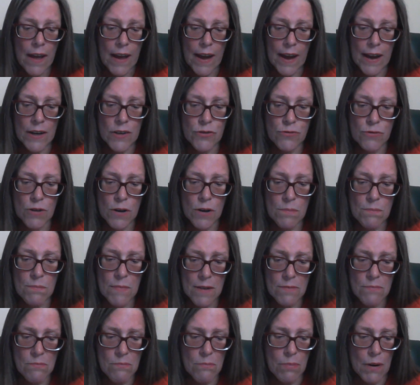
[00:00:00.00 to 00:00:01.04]
and
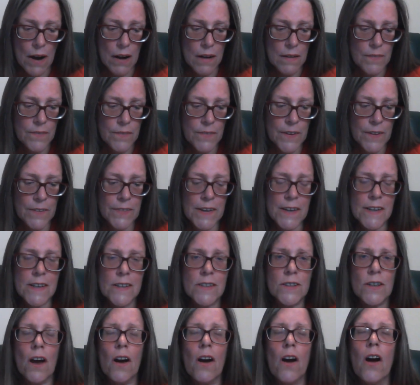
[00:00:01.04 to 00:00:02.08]
remember that
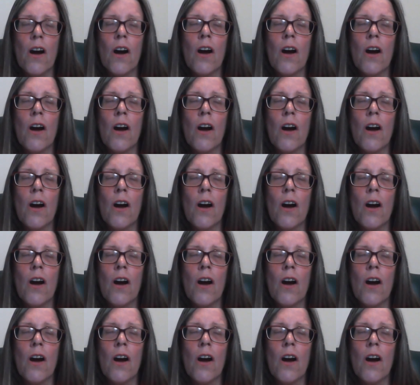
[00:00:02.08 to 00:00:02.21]
these are